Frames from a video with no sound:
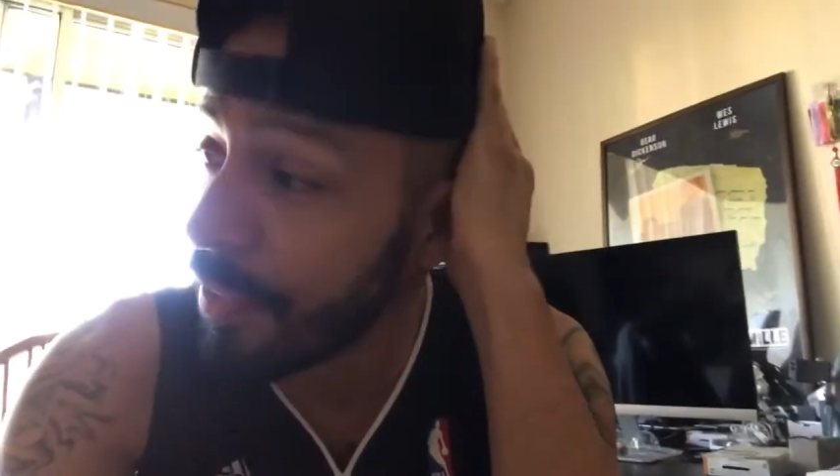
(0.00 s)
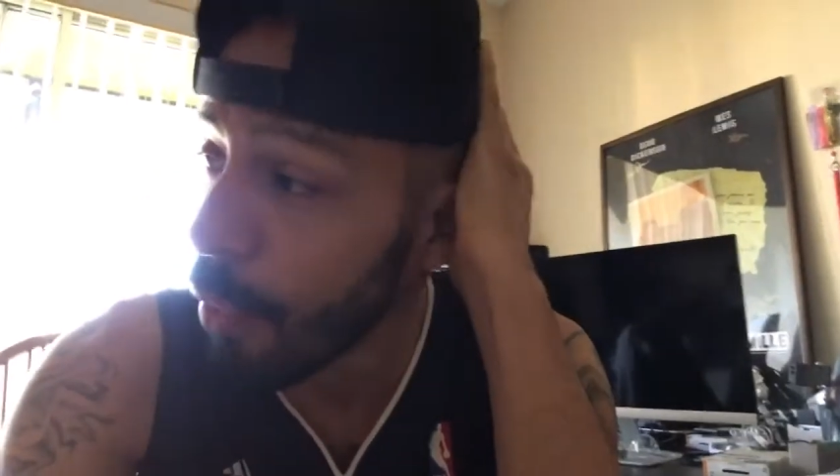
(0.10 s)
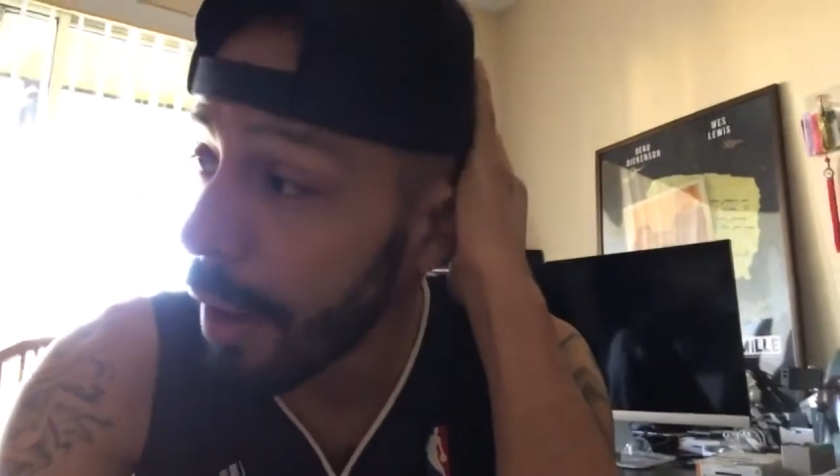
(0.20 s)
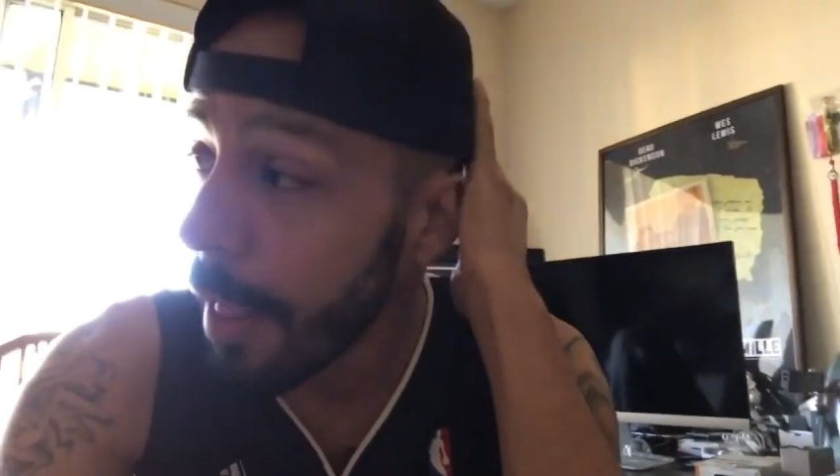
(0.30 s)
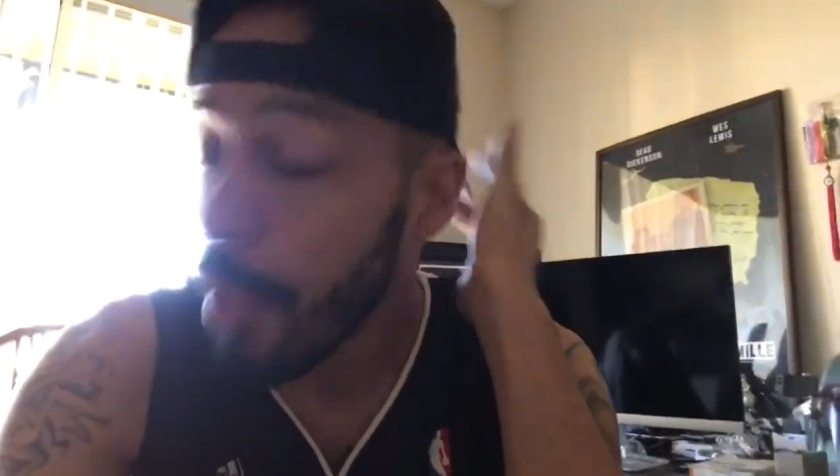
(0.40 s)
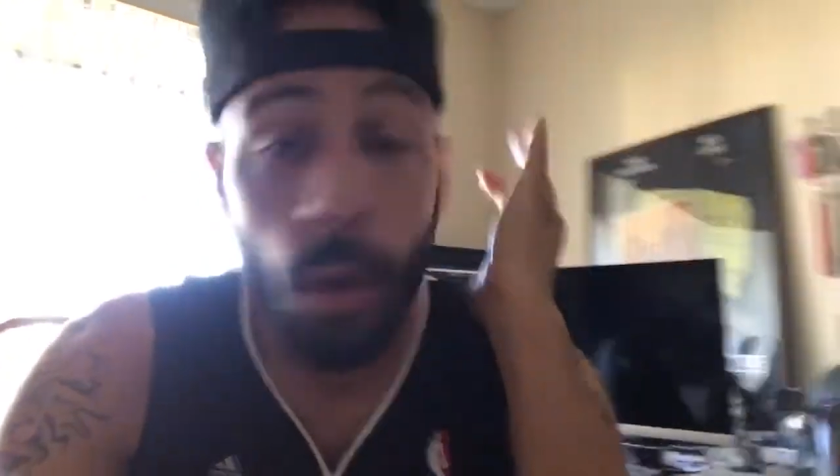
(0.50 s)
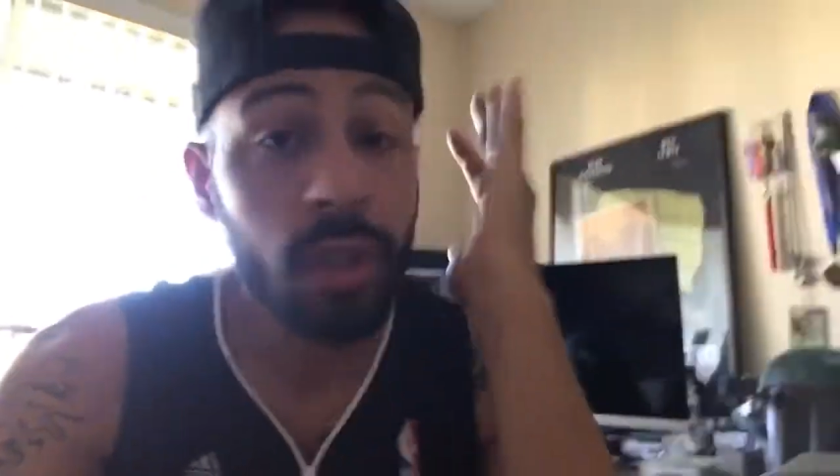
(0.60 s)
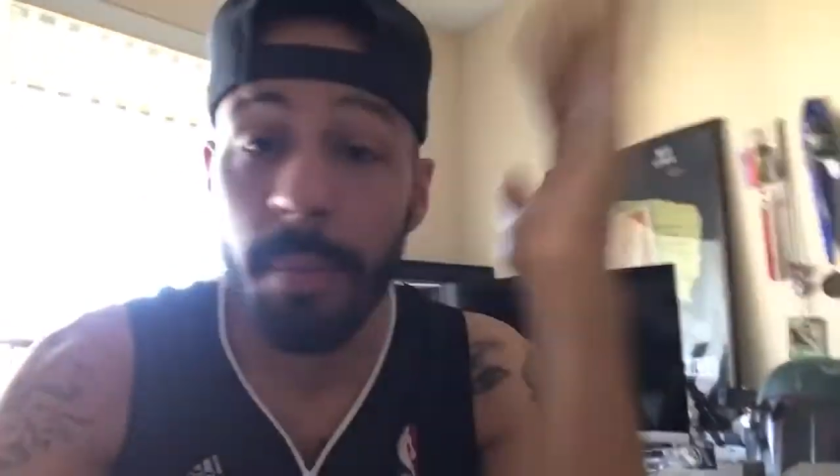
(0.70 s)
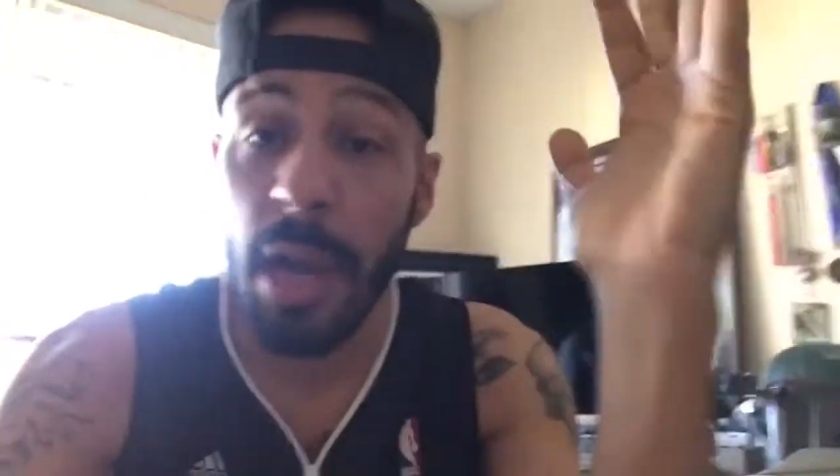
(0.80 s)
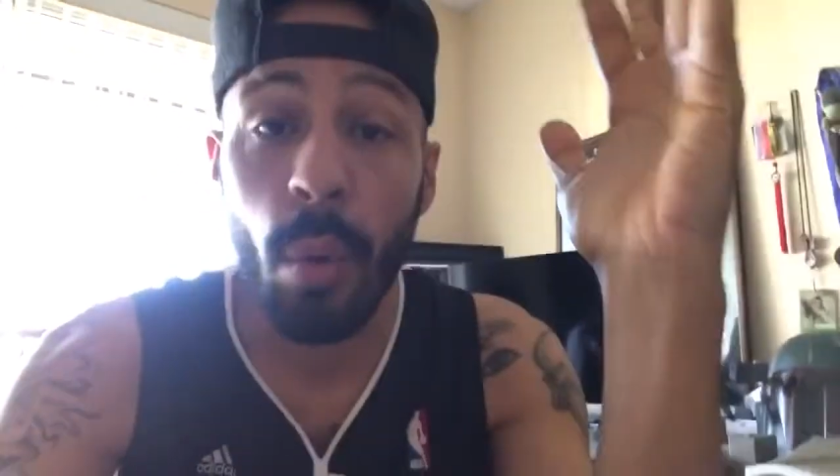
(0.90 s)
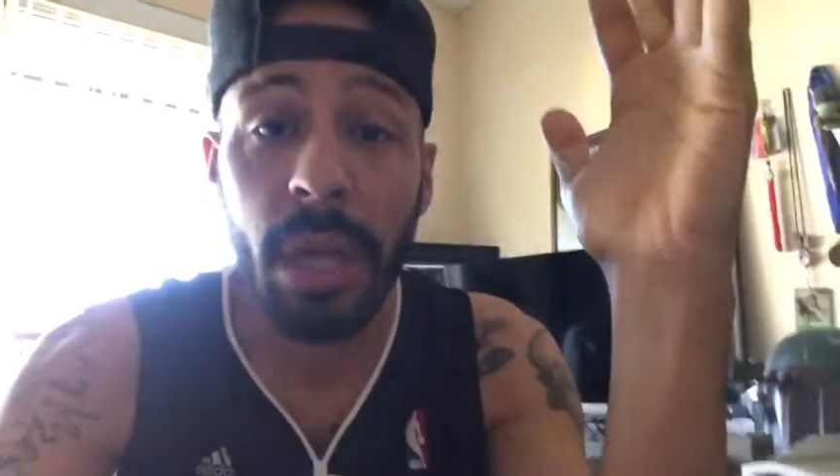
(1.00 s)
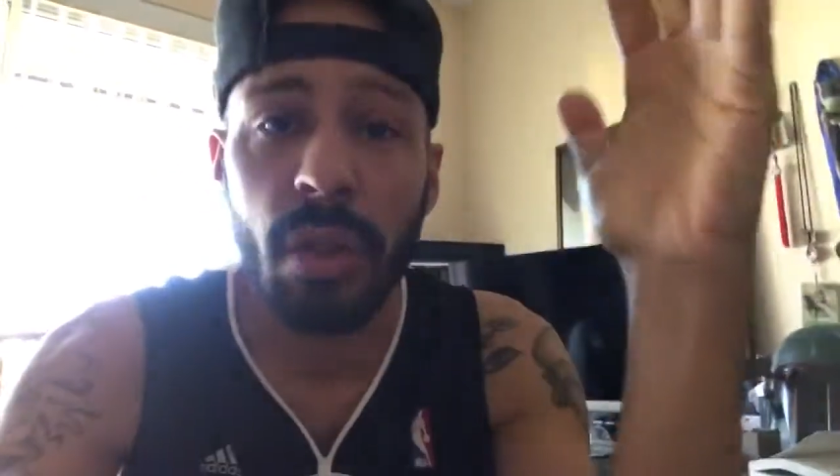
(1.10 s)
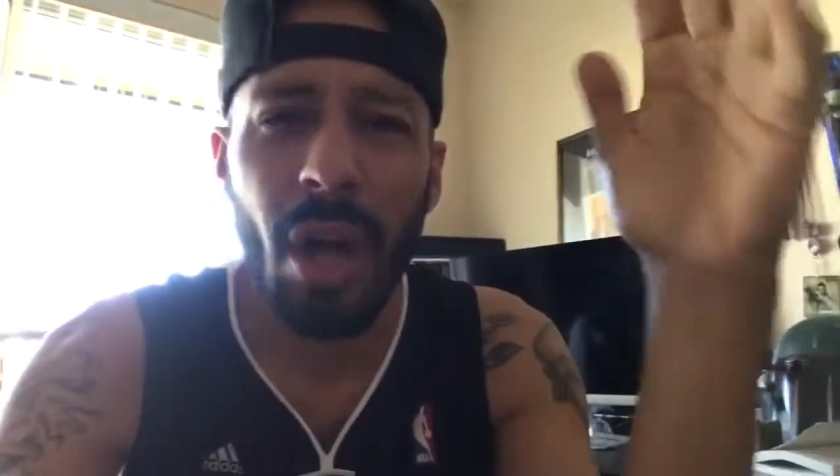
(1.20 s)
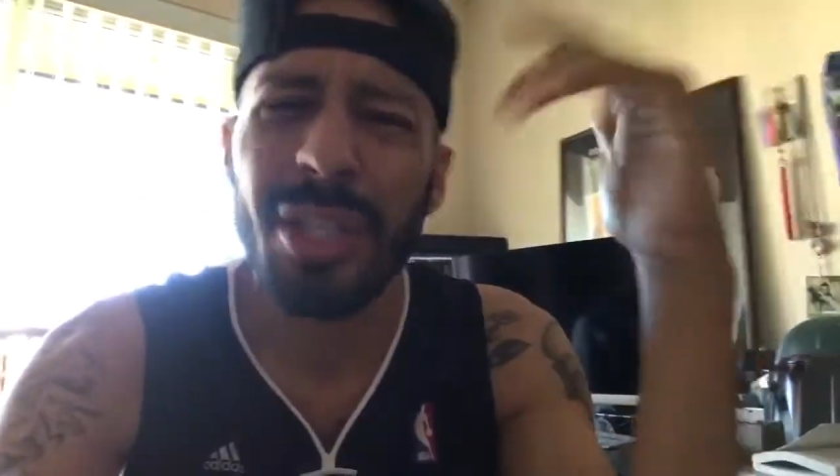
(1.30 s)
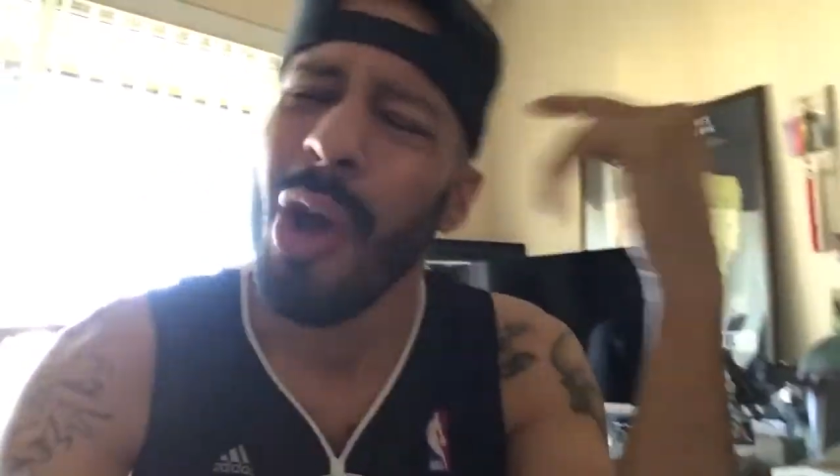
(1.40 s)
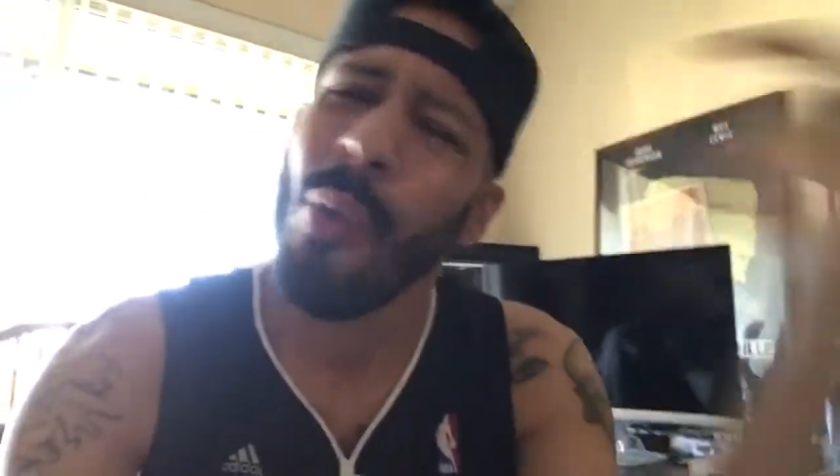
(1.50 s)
for it. Those are my quick thoughts.